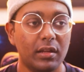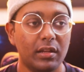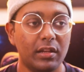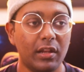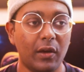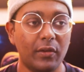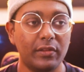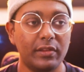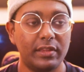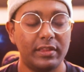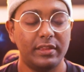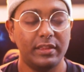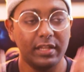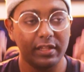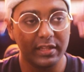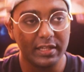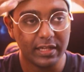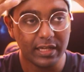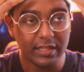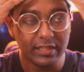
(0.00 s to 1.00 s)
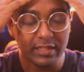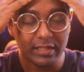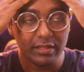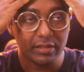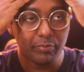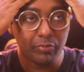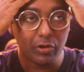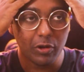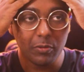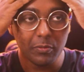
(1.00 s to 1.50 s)
Now,
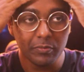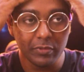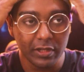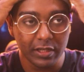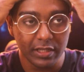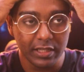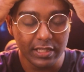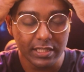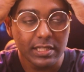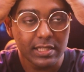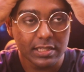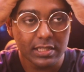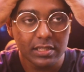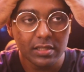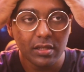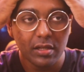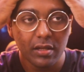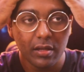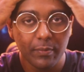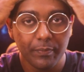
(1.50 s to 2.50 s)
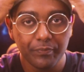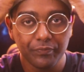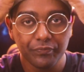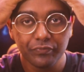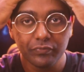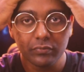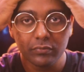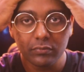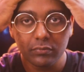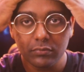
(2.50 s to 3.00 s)
the problem here is,
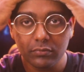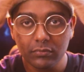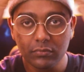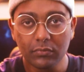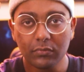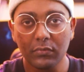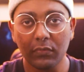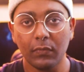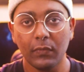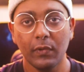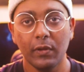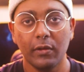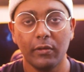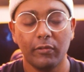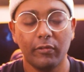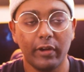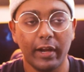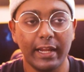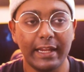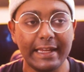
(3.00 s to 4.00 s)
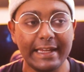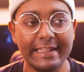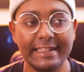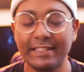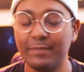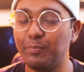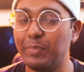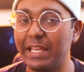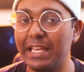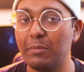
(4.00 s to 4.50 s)
right, it
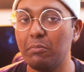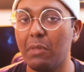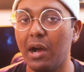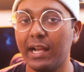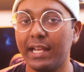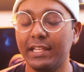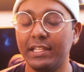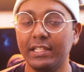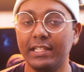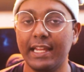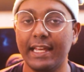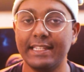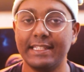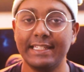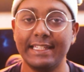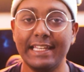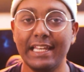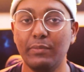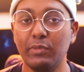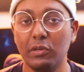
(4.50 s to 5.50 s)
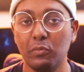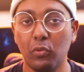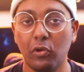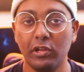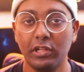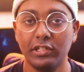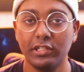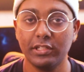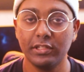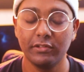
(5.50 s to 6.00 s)
is being marketed as a gaming
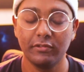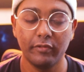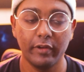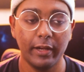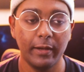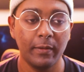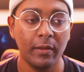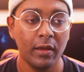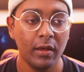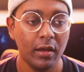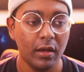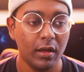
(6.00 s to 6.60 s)
monitor, right?